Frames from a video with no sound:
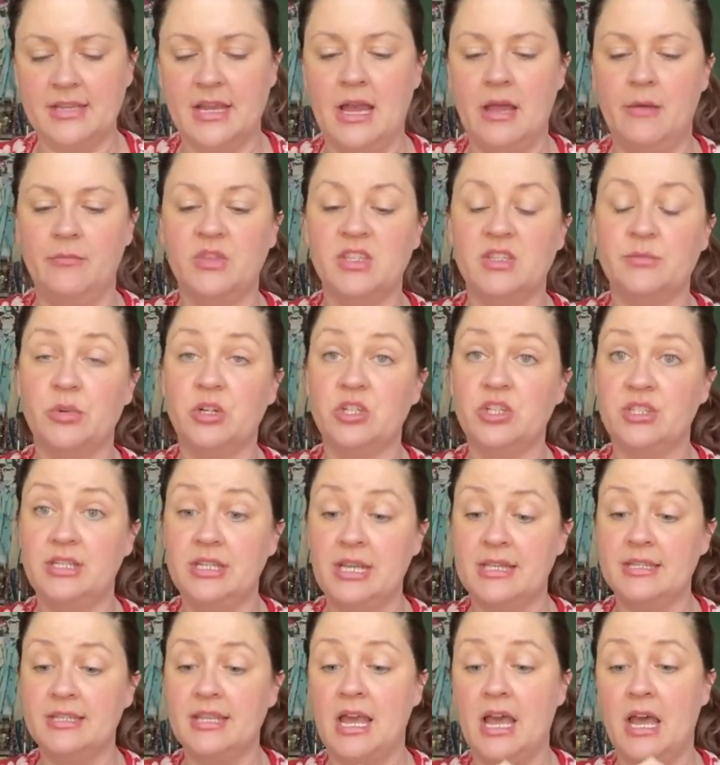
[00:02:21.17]
Um, this purse
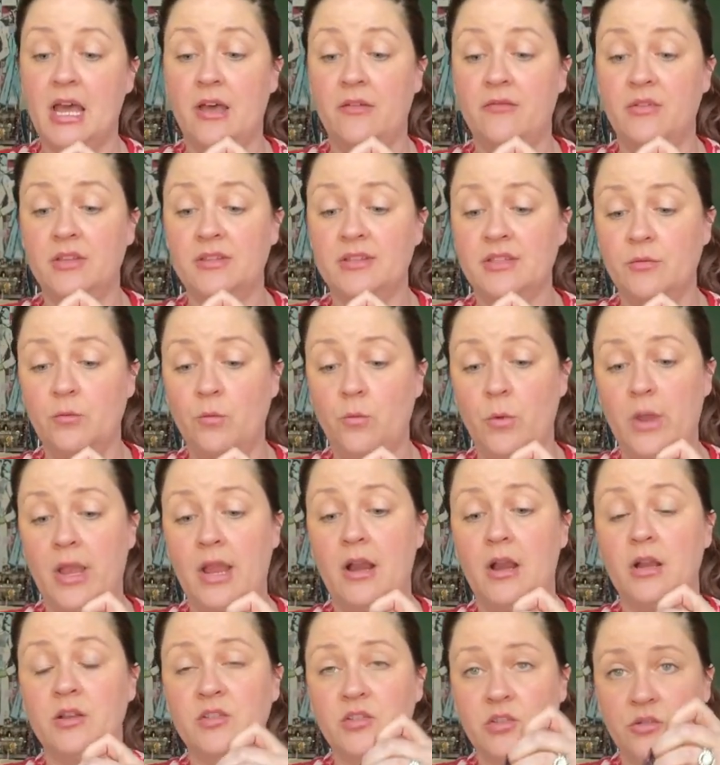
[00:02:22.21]
does have some
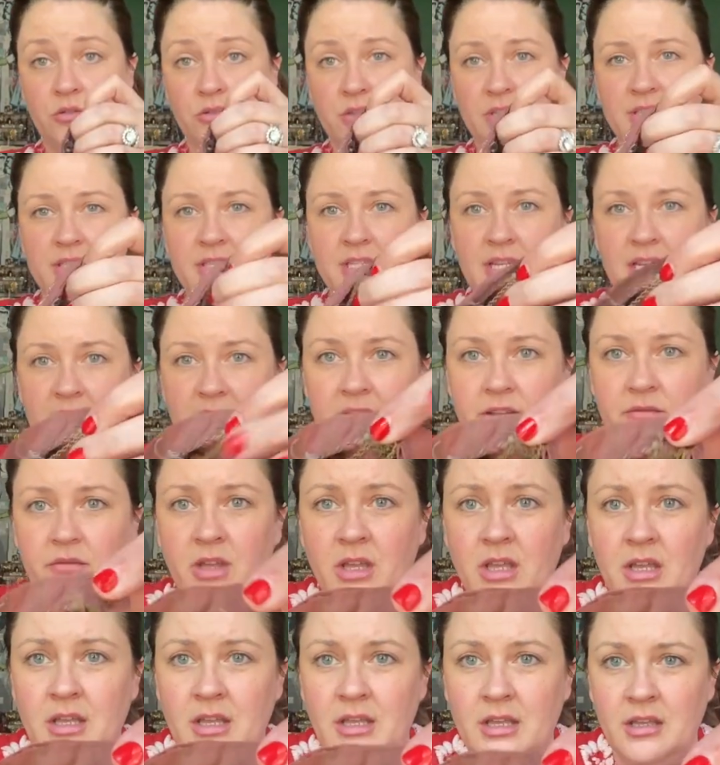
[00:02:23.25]
wear, so you can see kind of
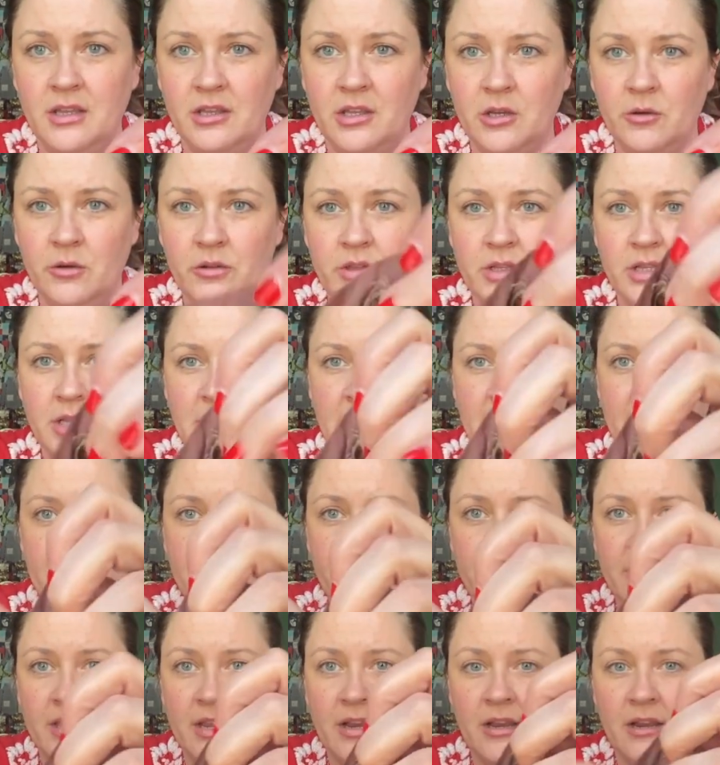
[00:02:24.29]
you know, on the lining
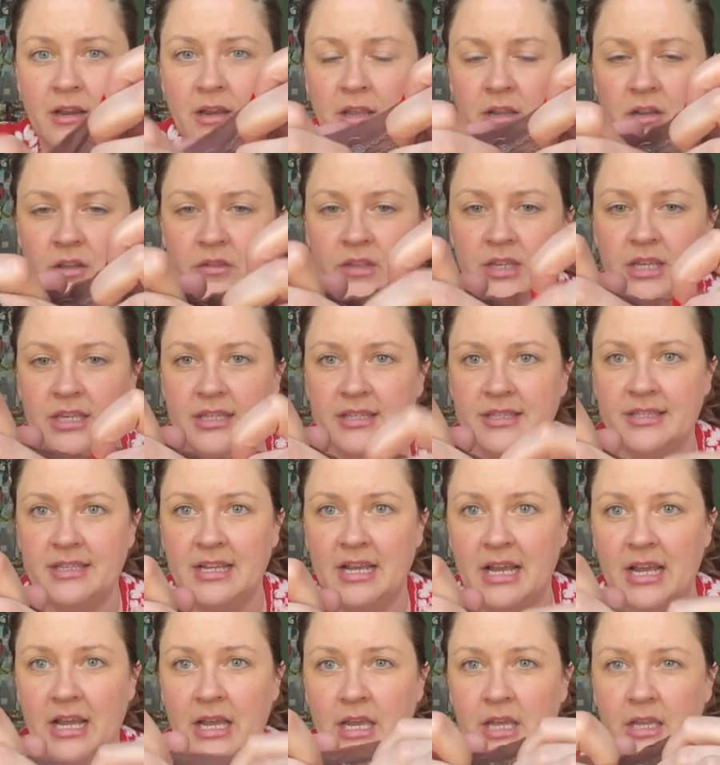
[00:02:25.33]
there and on the
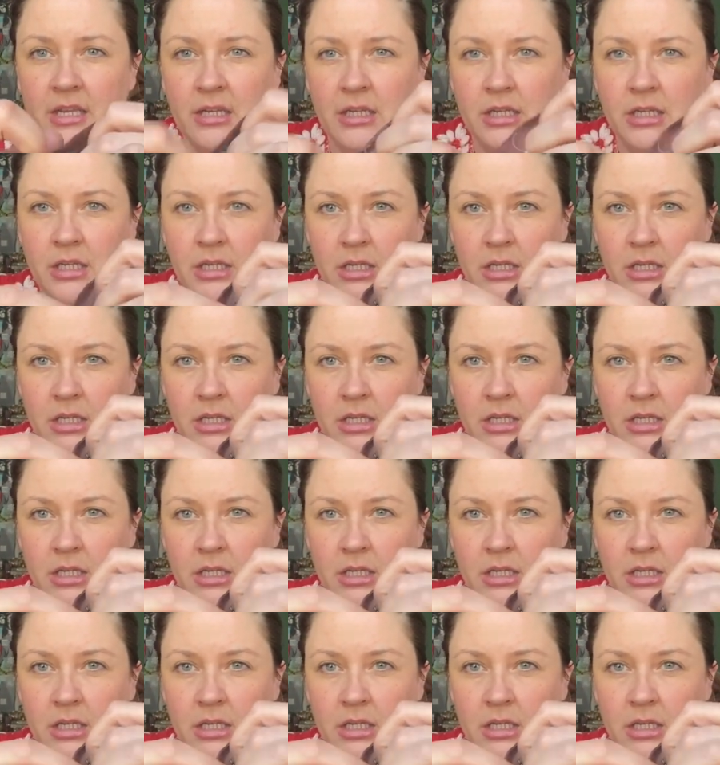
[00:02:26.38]
inside,